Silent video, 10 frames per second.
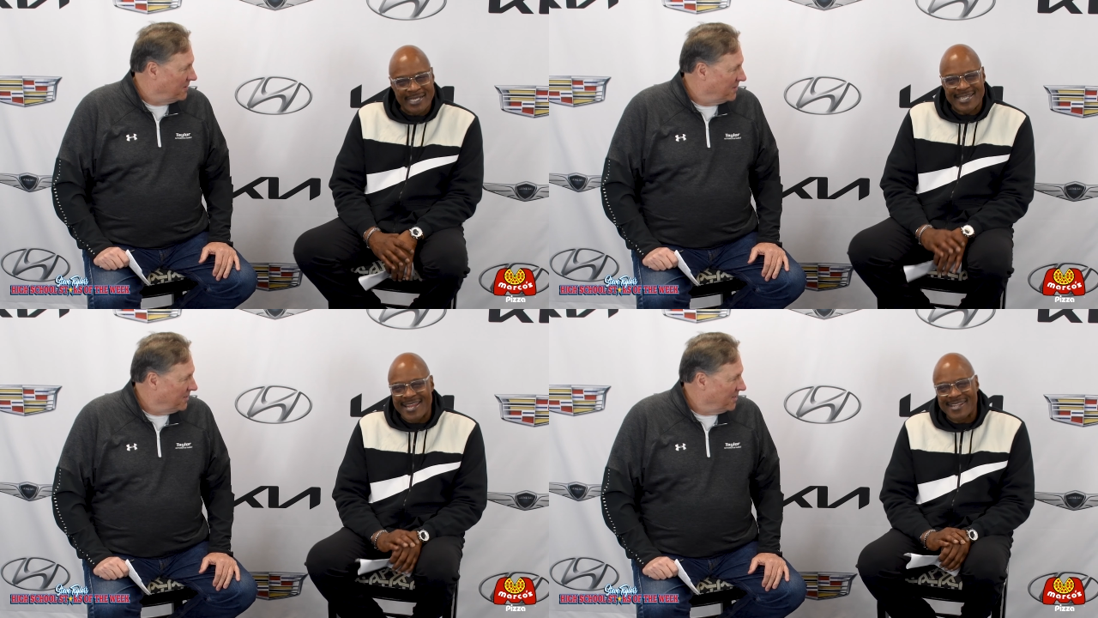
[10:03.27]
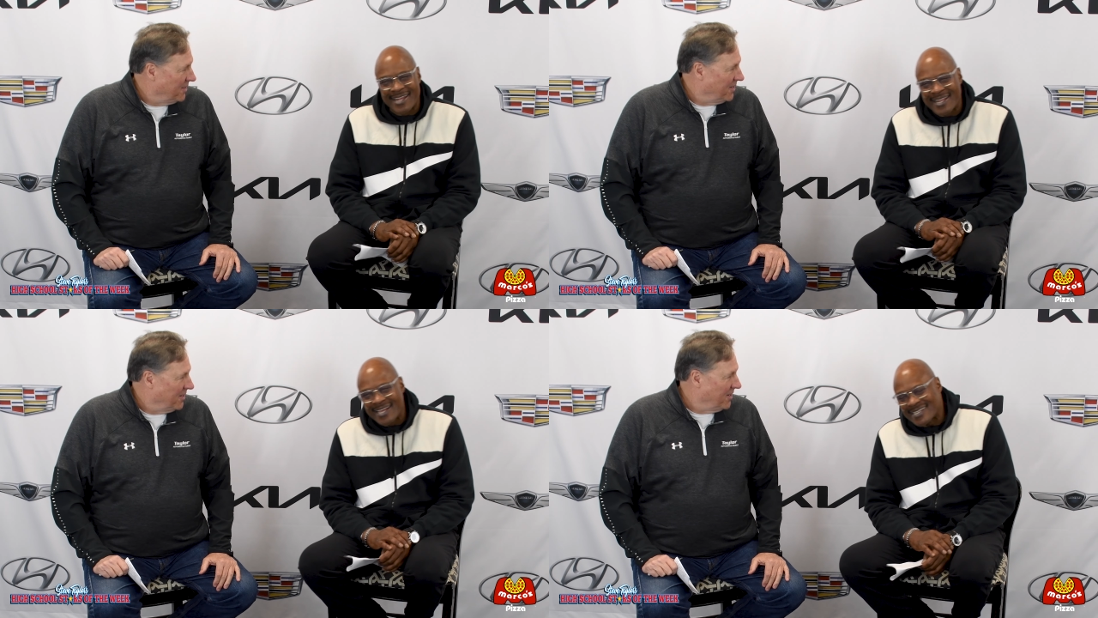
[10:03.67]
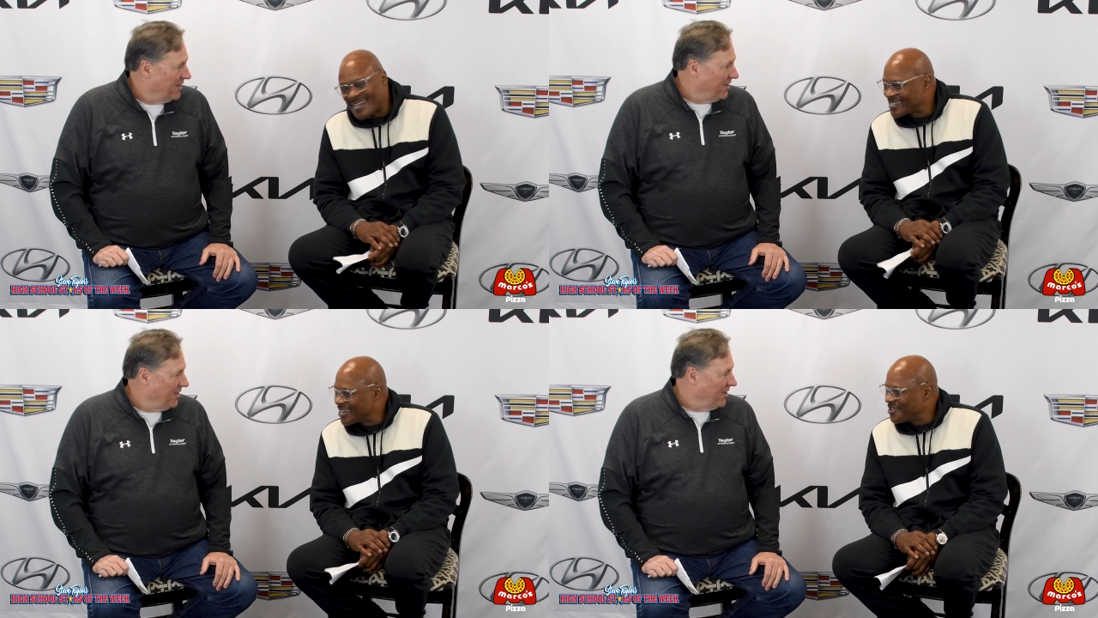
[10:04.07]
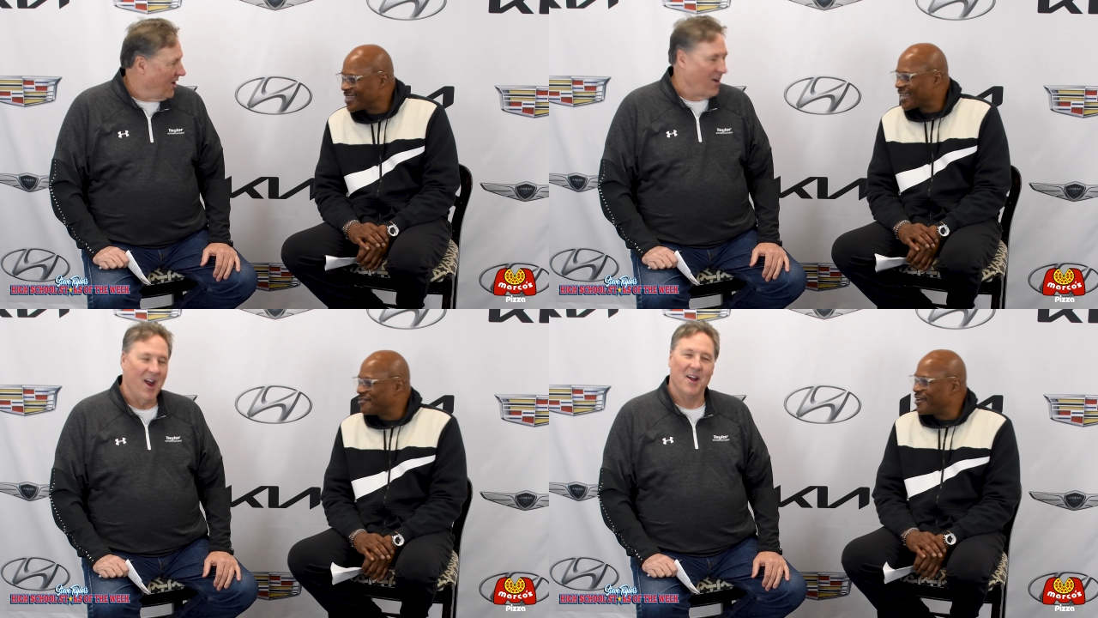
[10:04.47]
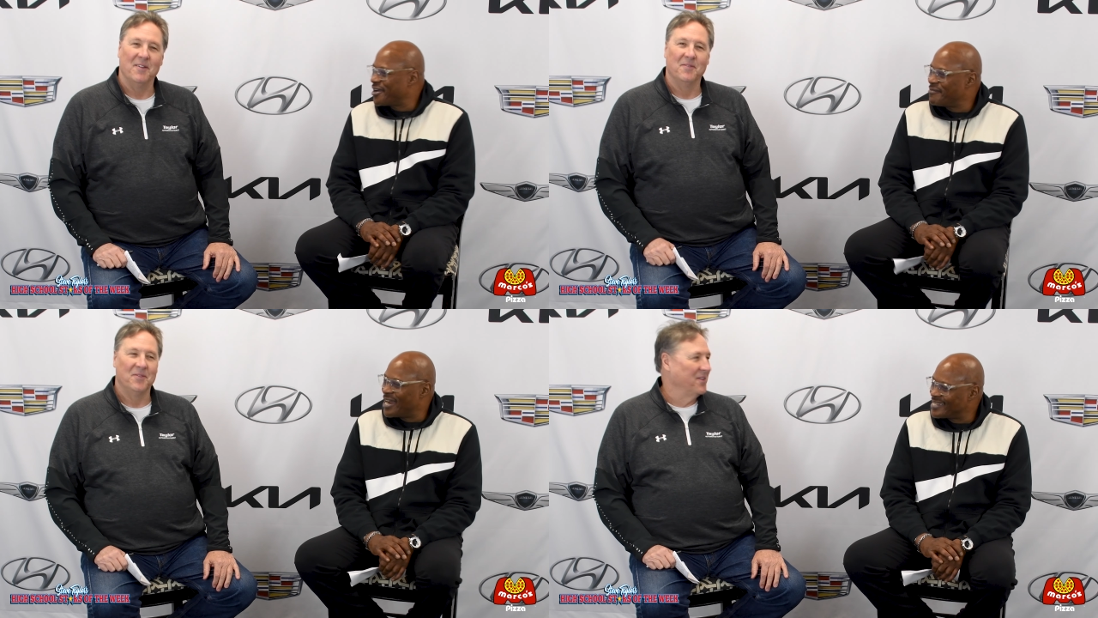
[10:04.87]
Speaker 1: that's it. That's it, sir. Thank All you right.
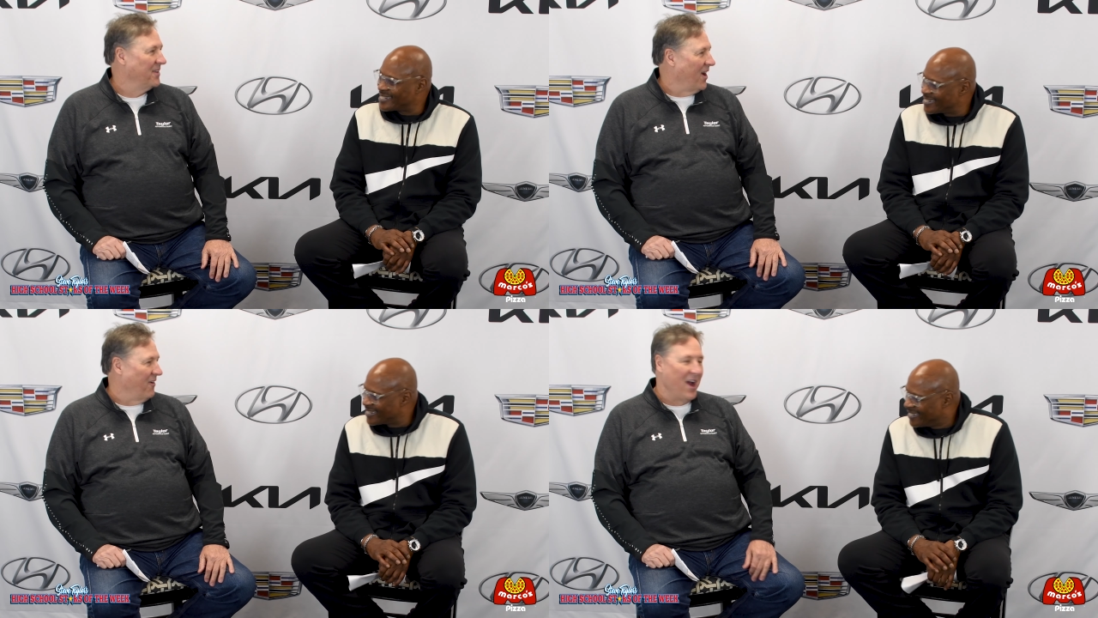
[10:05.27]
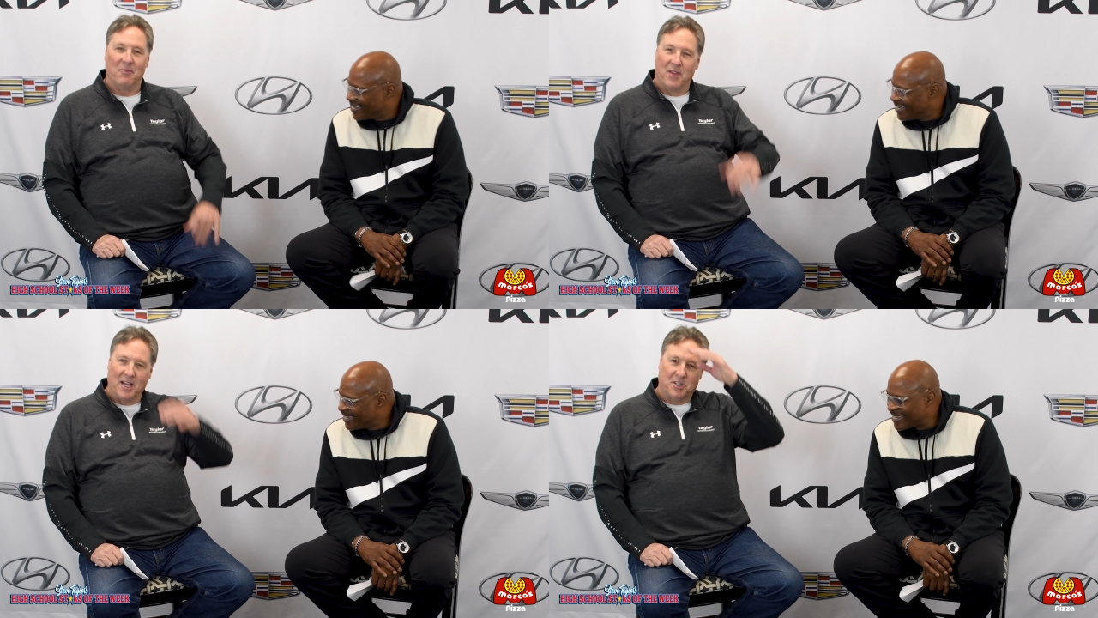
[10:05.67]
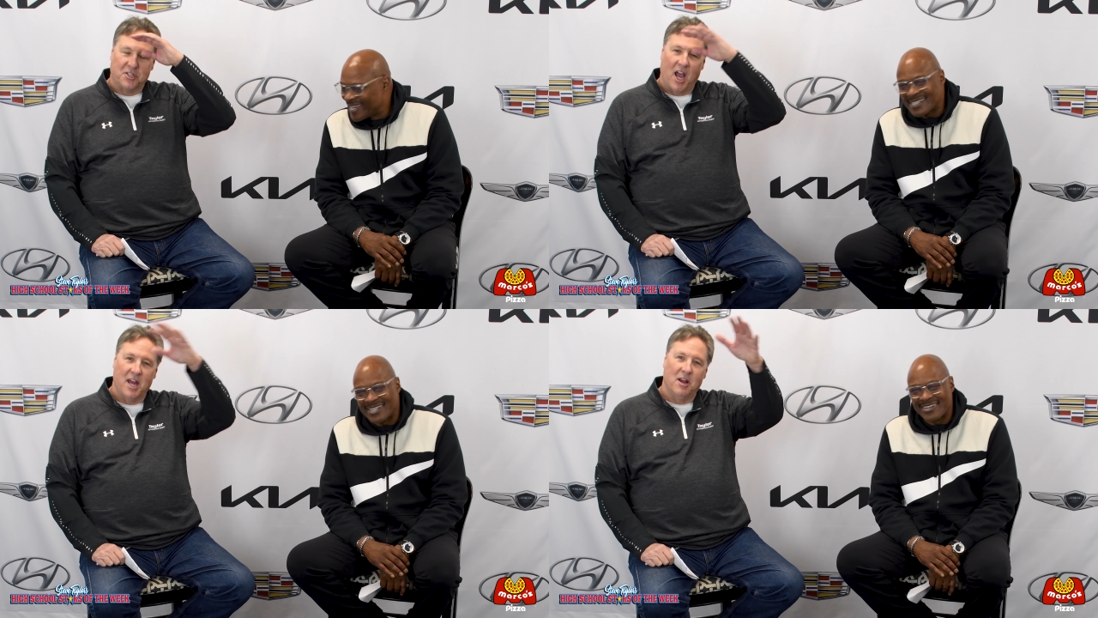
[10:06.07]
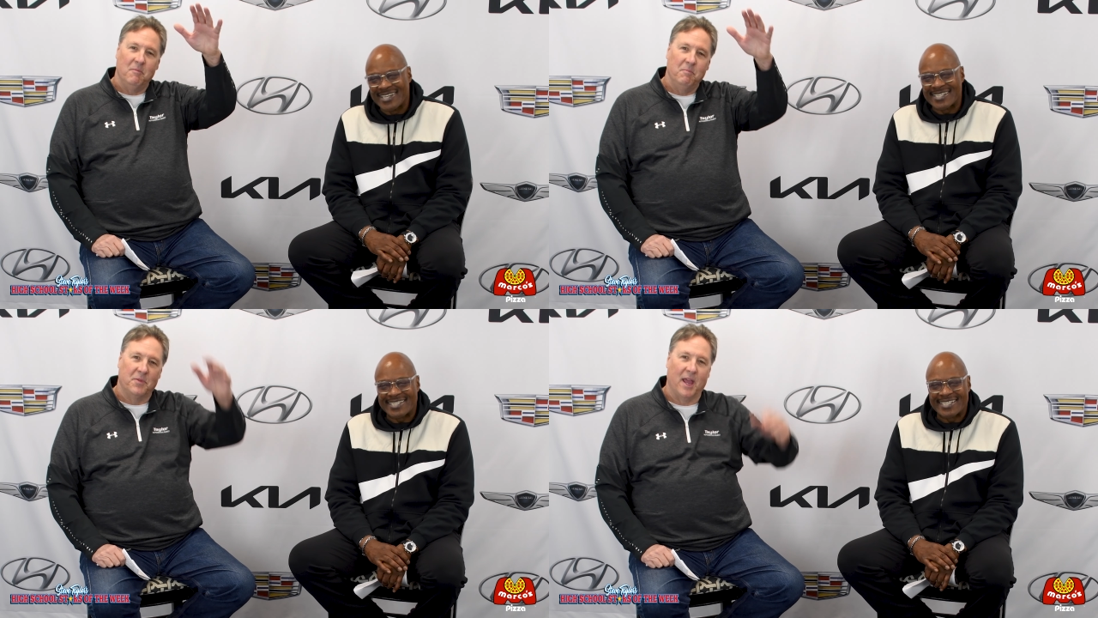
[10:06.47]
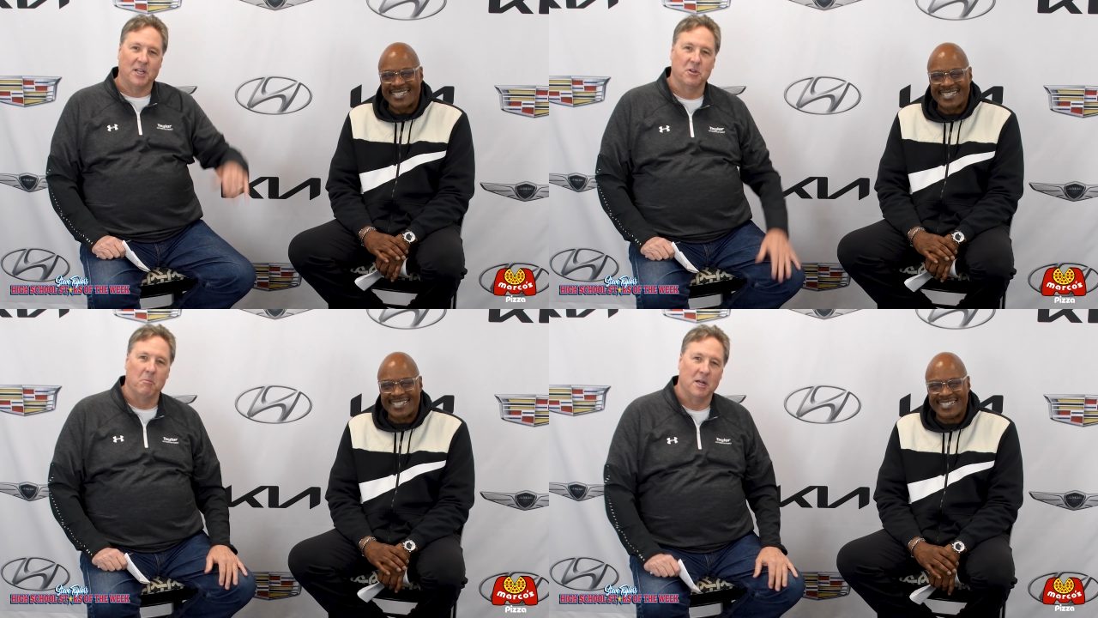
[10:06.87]
very
Speaker 2: much. All right. Thanks to nice China. To
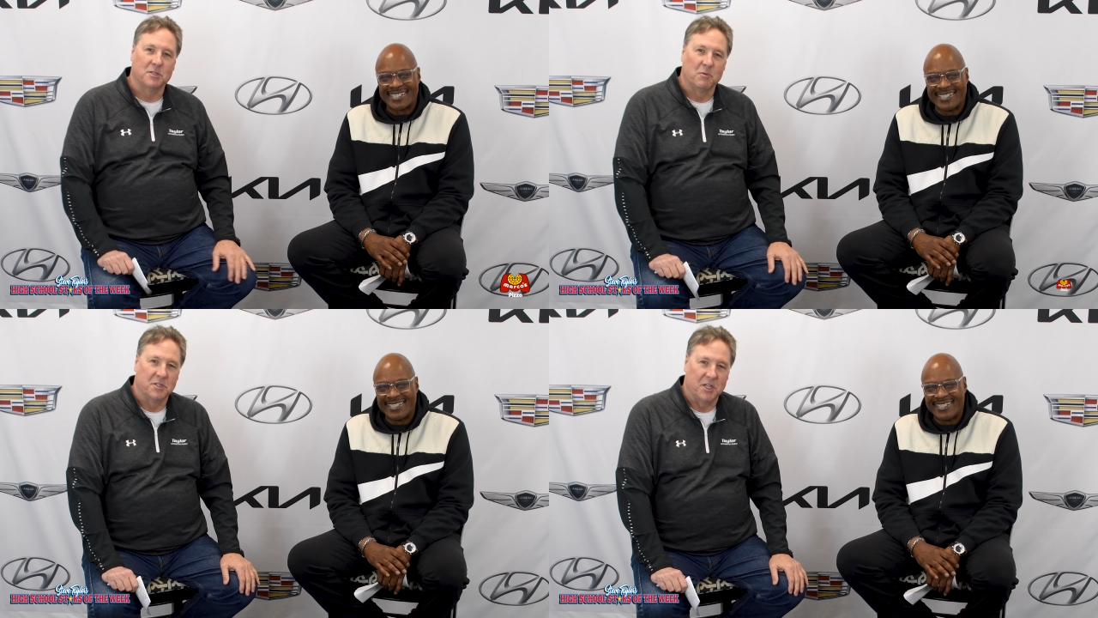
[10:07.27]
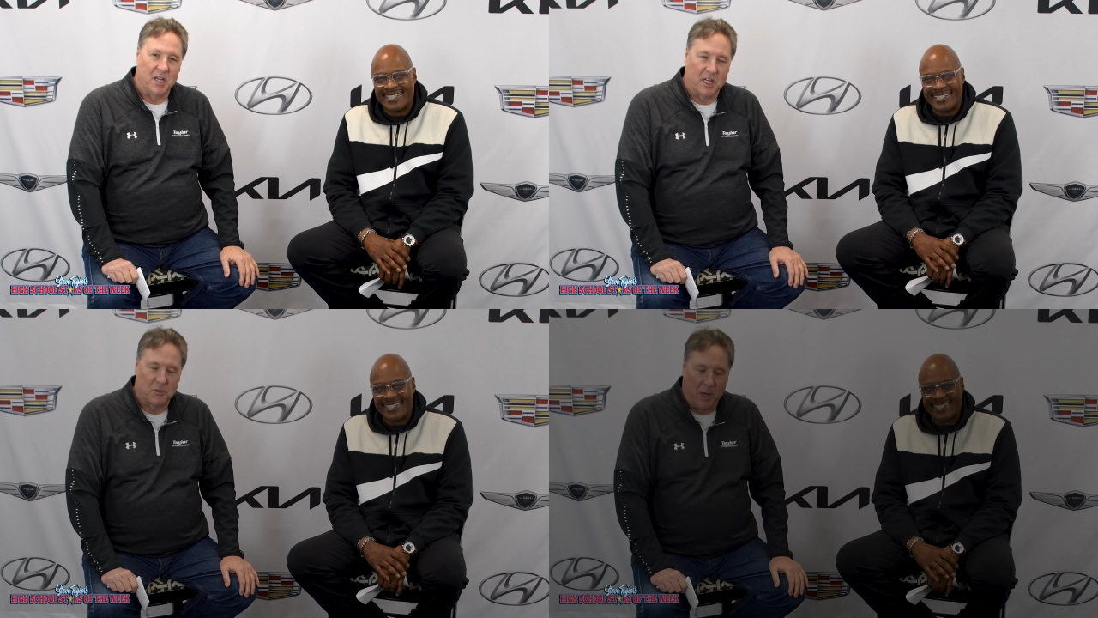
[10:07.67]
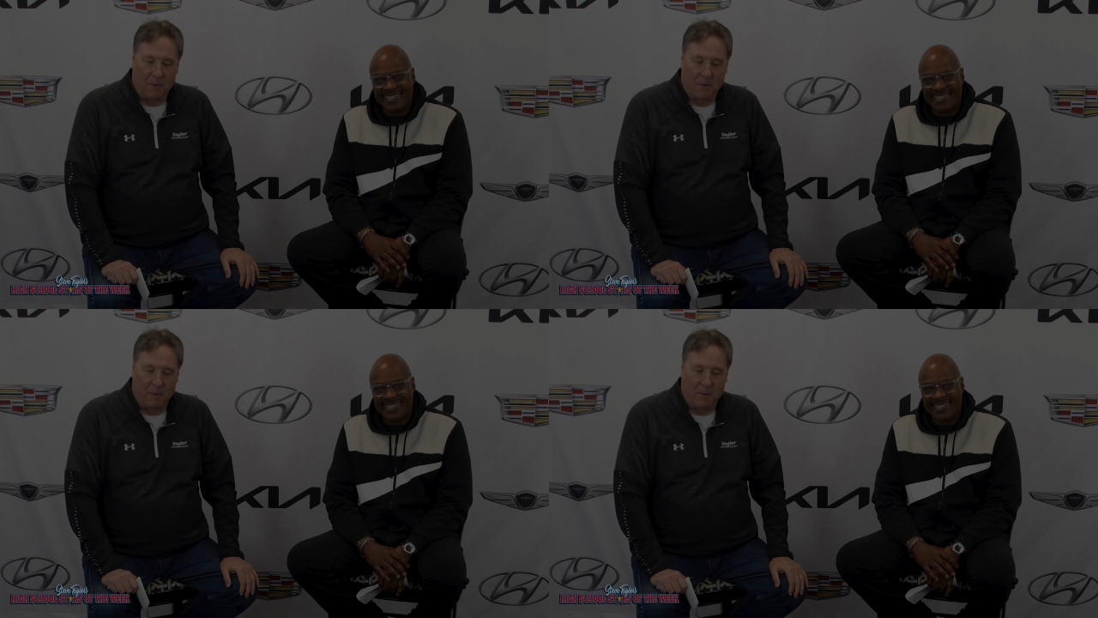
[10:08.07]
Thanks so much. We'll see you next